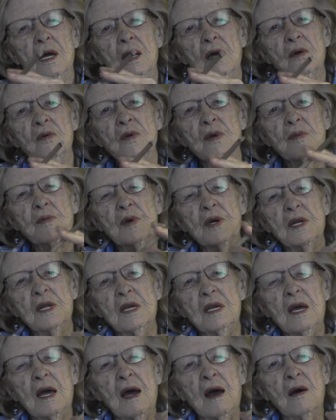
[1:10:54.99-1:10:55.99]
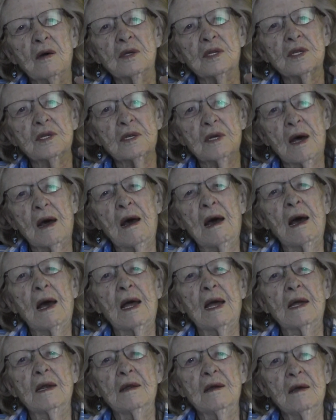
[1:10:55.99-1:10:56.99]
everybody
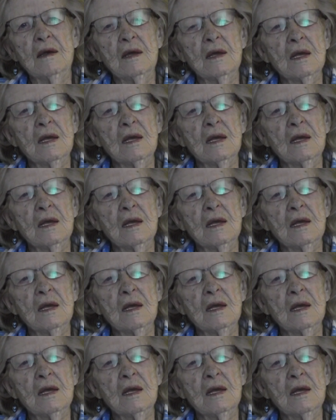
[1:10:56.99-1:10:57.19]
outside